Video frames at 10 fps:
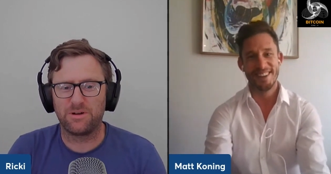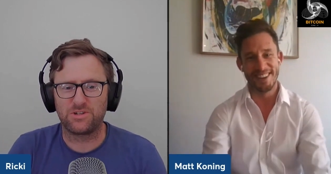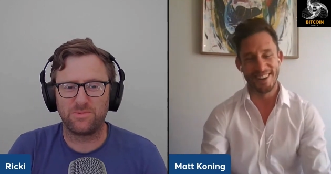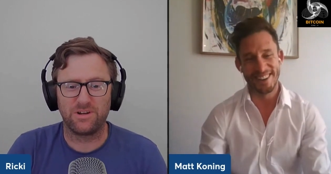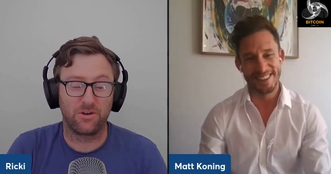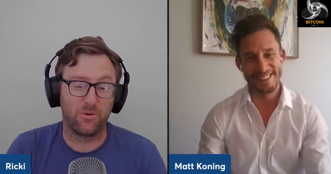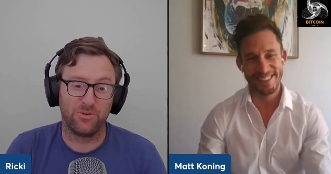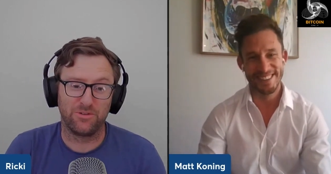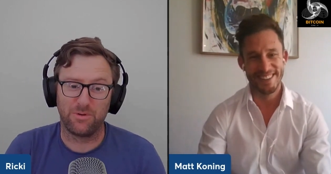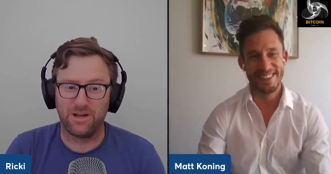Speaker 1: much yeah. better
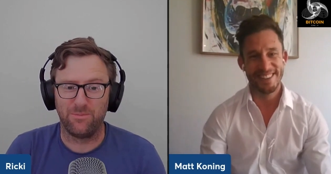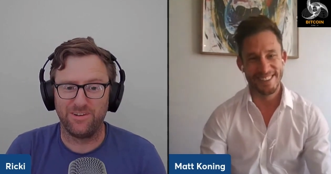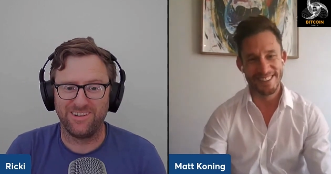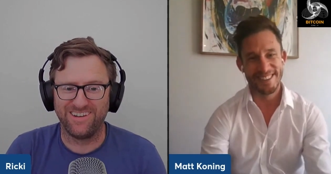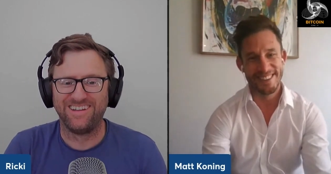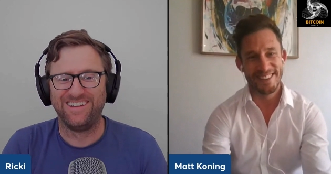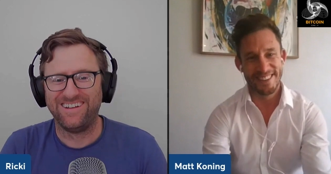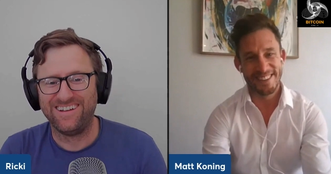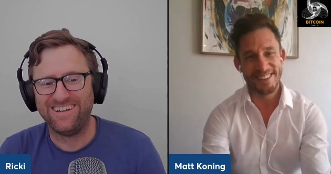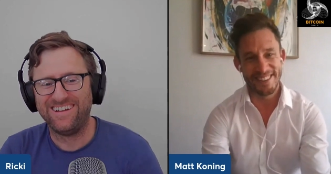cause, in my opinion.
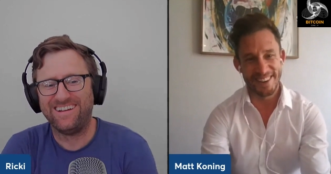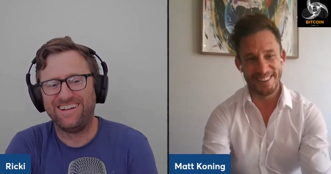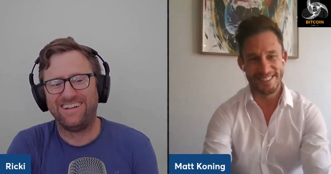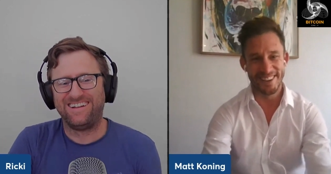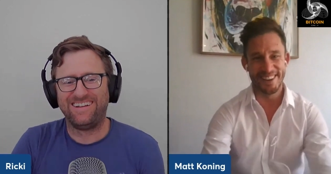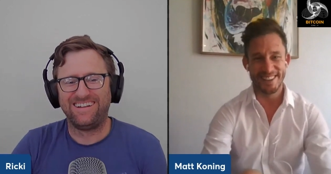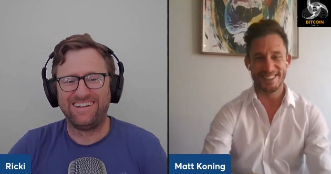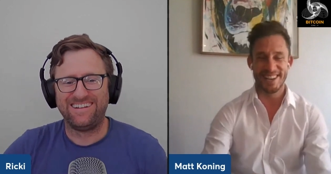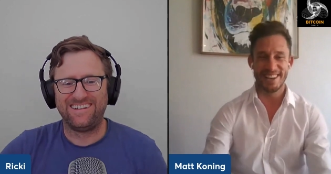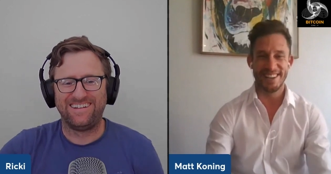
Speaker 2: Yeah, yeah,
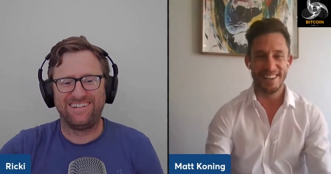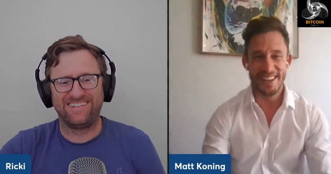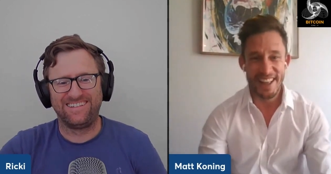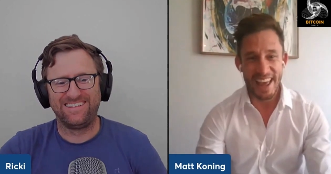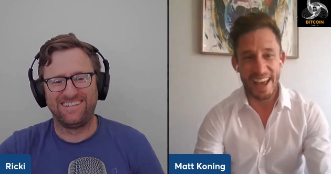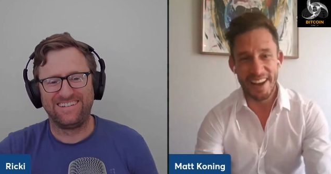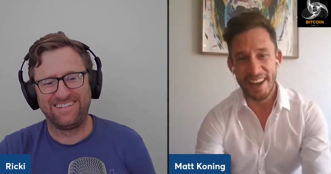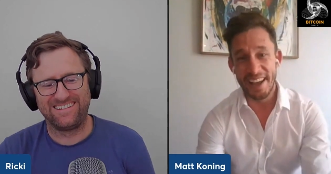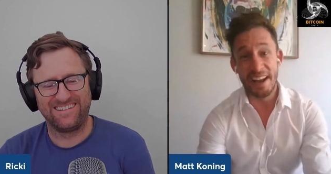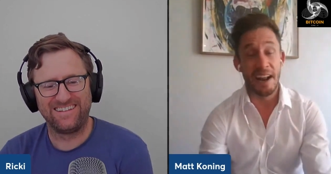exactly. And,
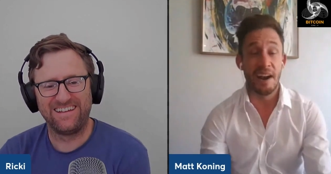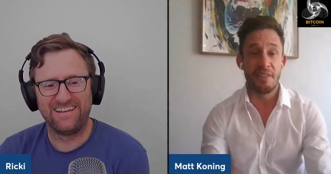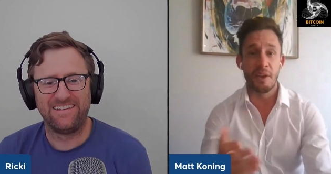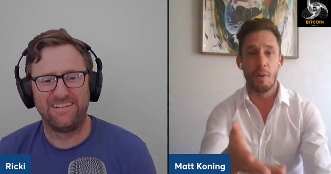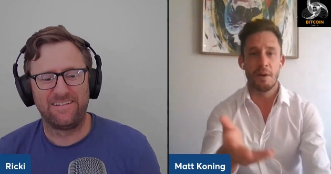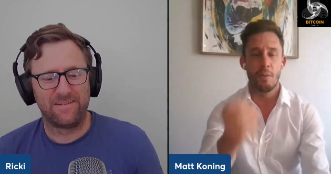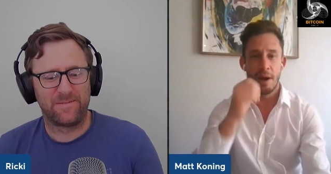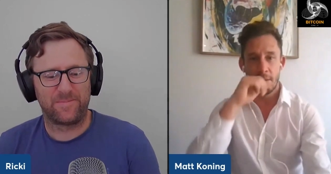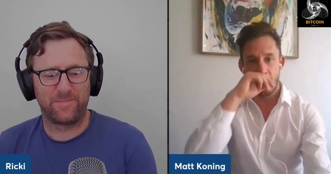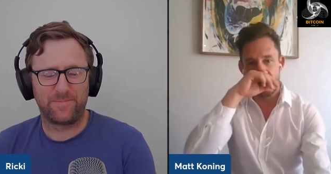uh, and and I think one
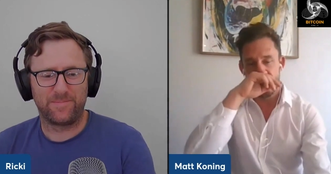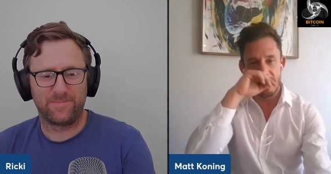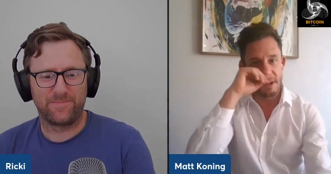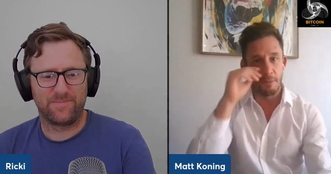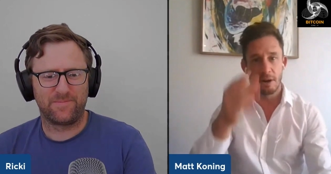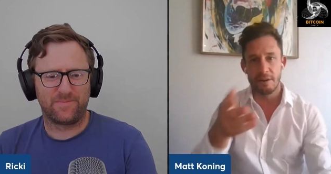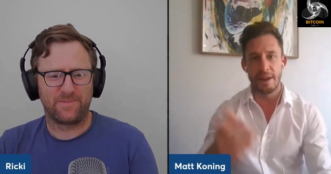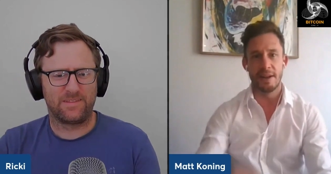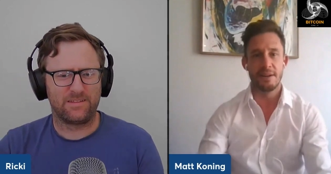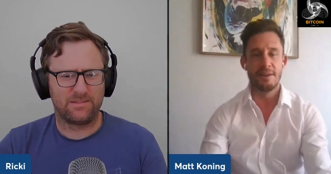one one funding model
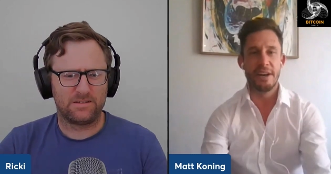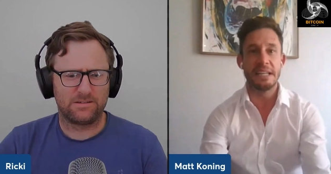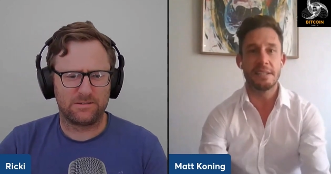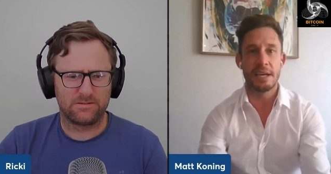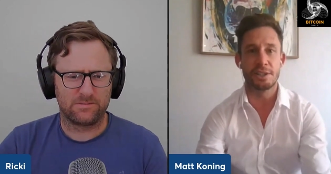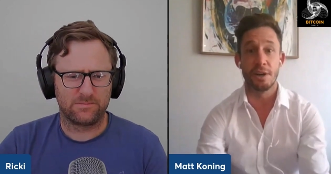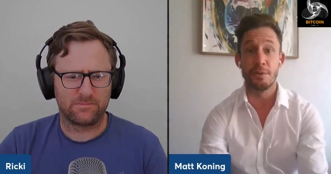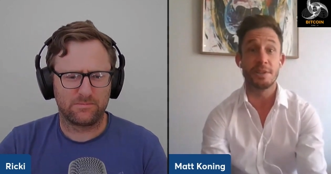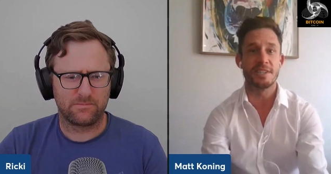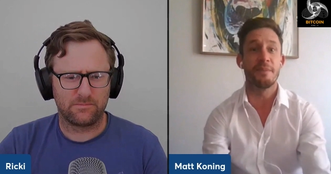that I didn't really touch
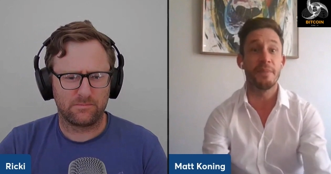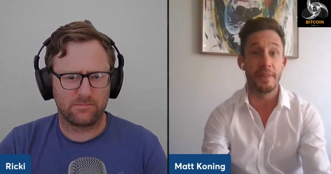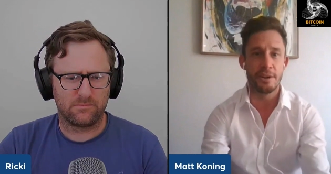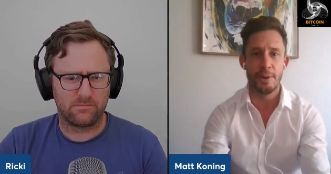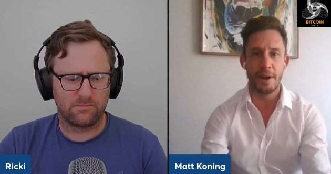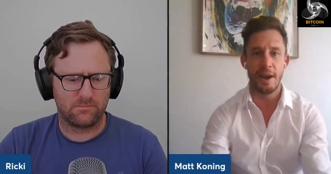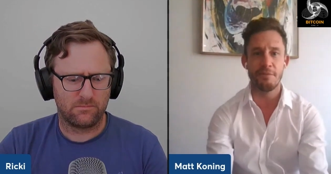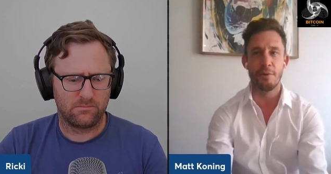on, which is something that you and I have